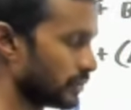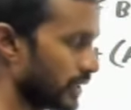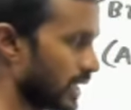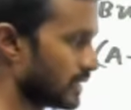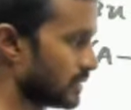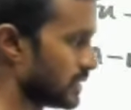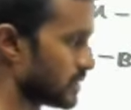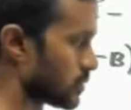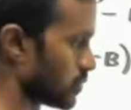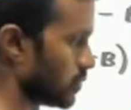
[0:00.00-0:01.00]
So then add
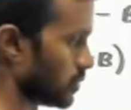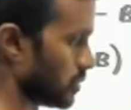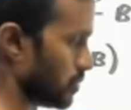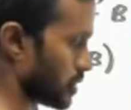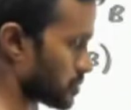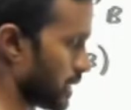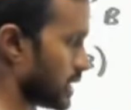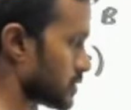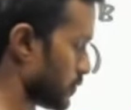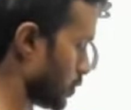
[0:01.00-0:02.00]
these two, because
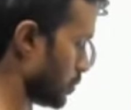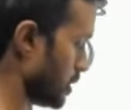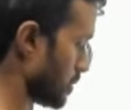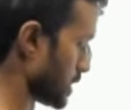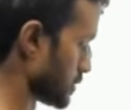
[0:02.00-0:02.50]
minus 4b